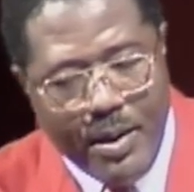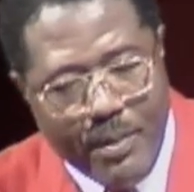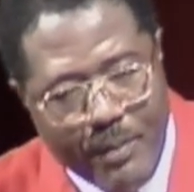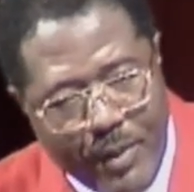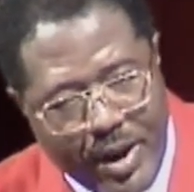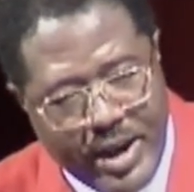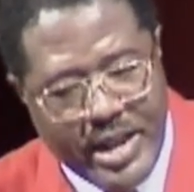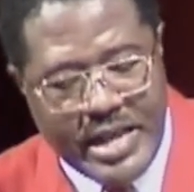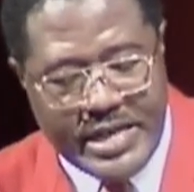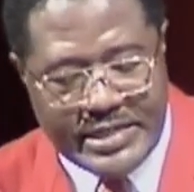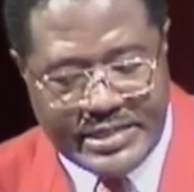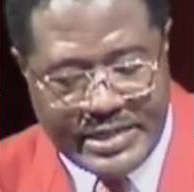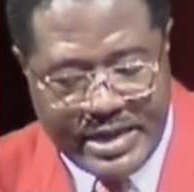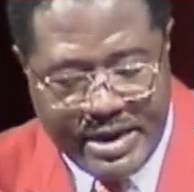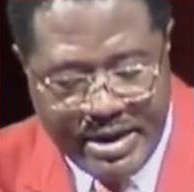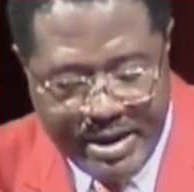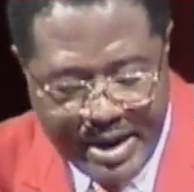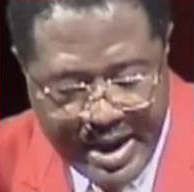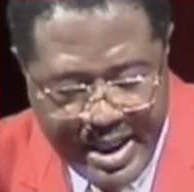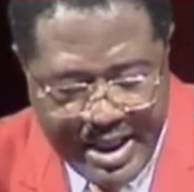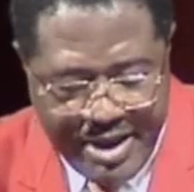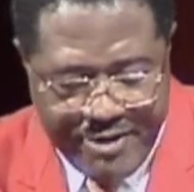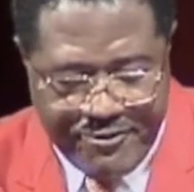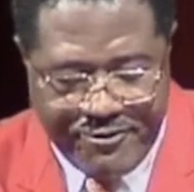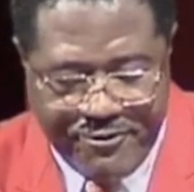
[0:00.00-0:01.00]
But his
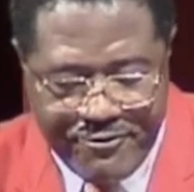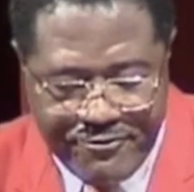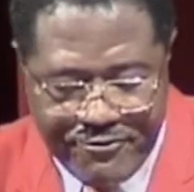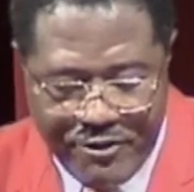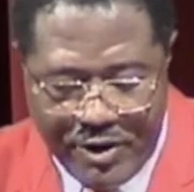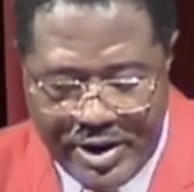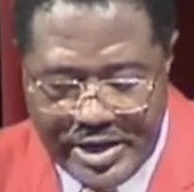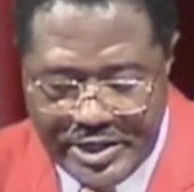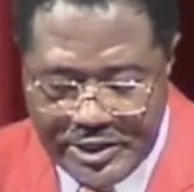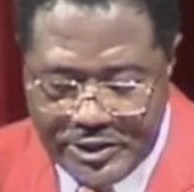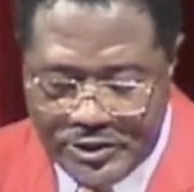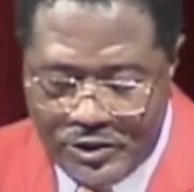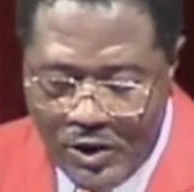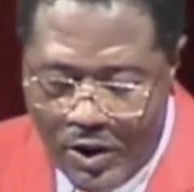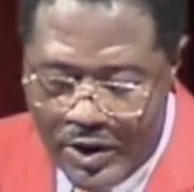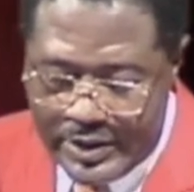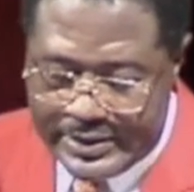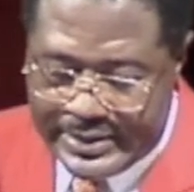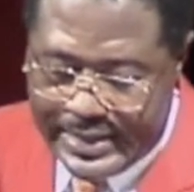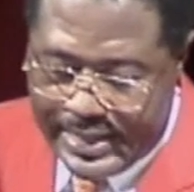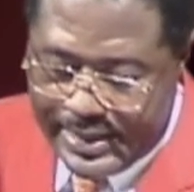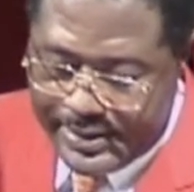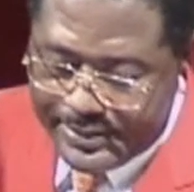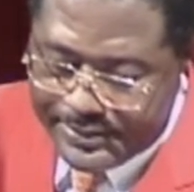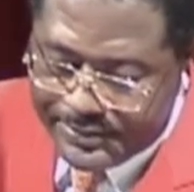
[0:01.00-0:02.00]
grief for his
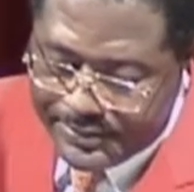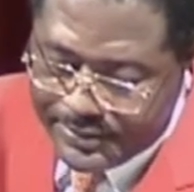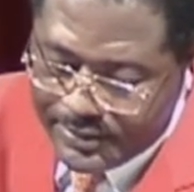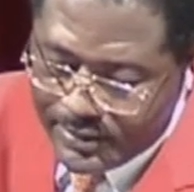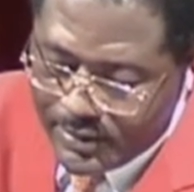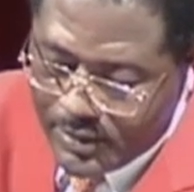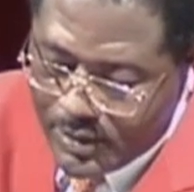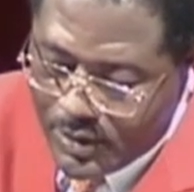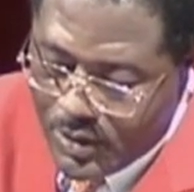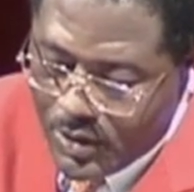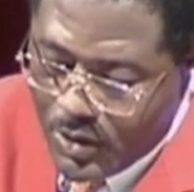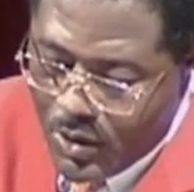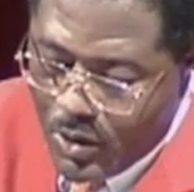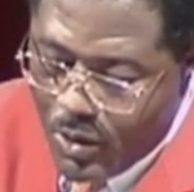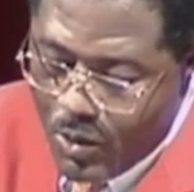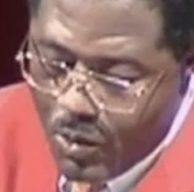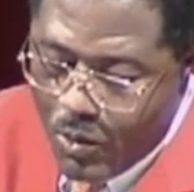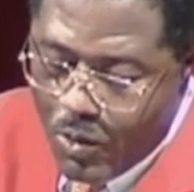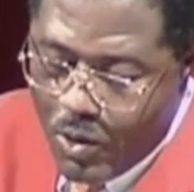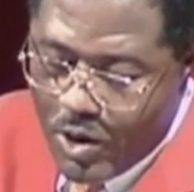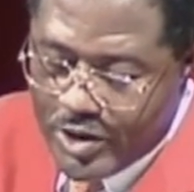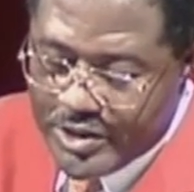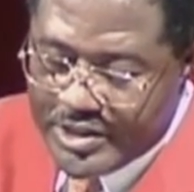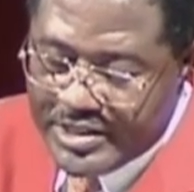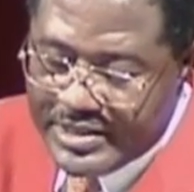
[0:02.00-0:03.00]
daughter
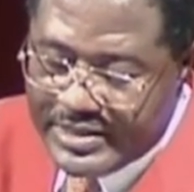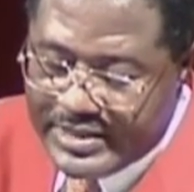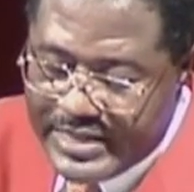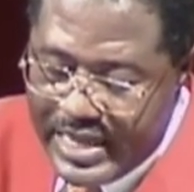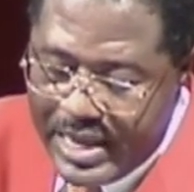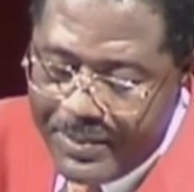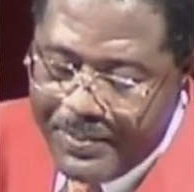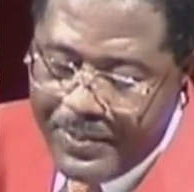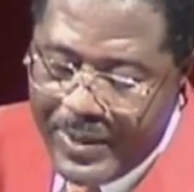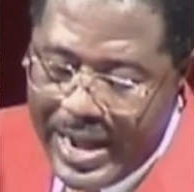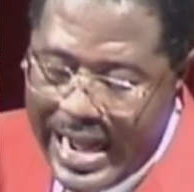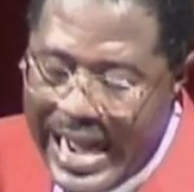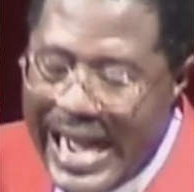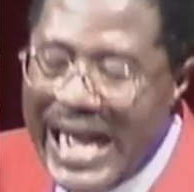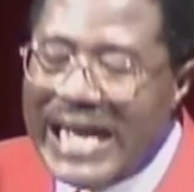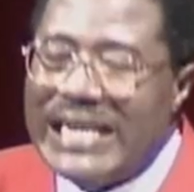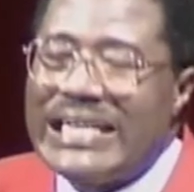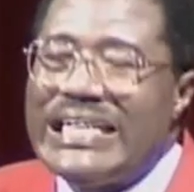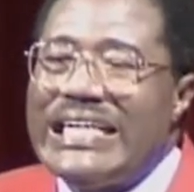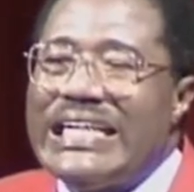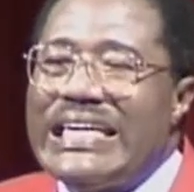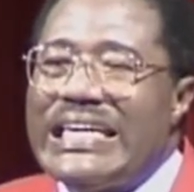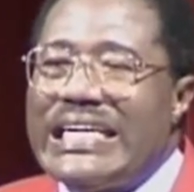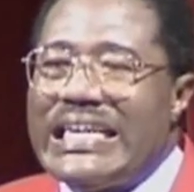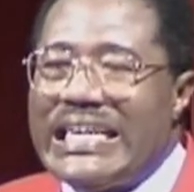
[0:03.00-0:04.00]
was deep
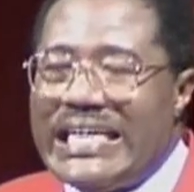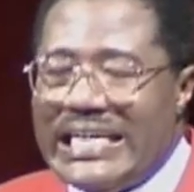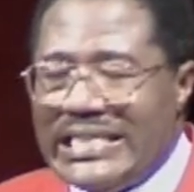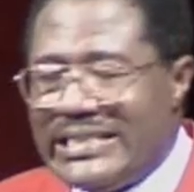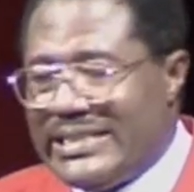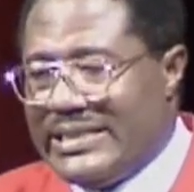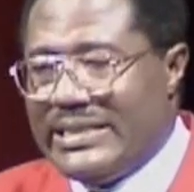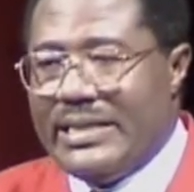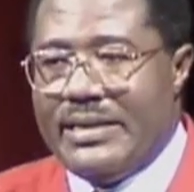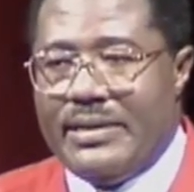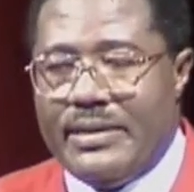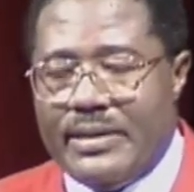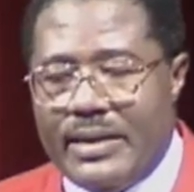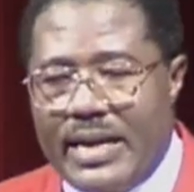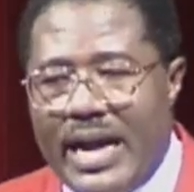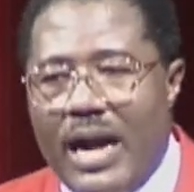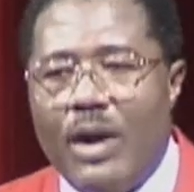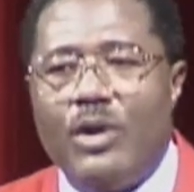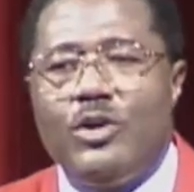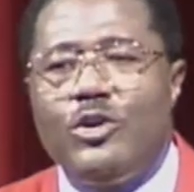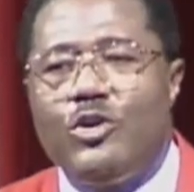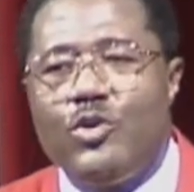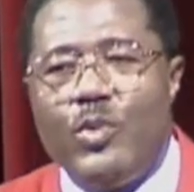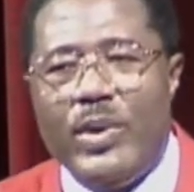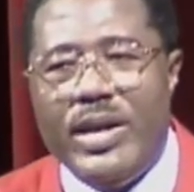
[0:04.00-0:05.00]
and cutting.
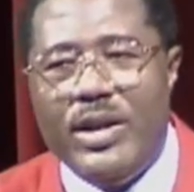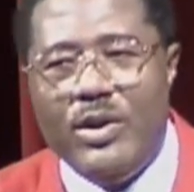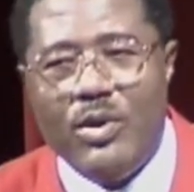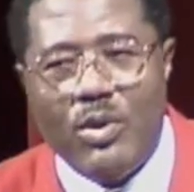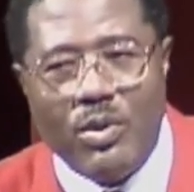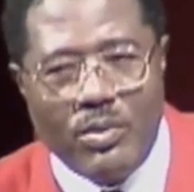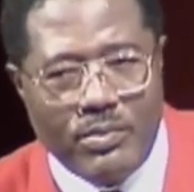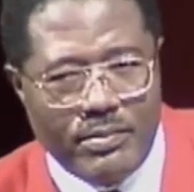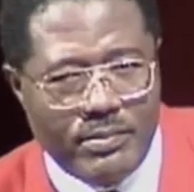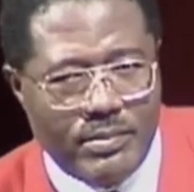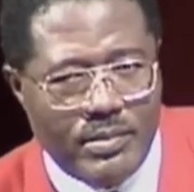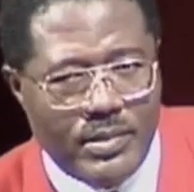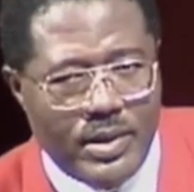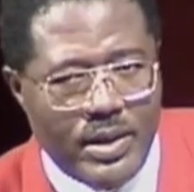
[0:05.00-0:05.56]
How do we know?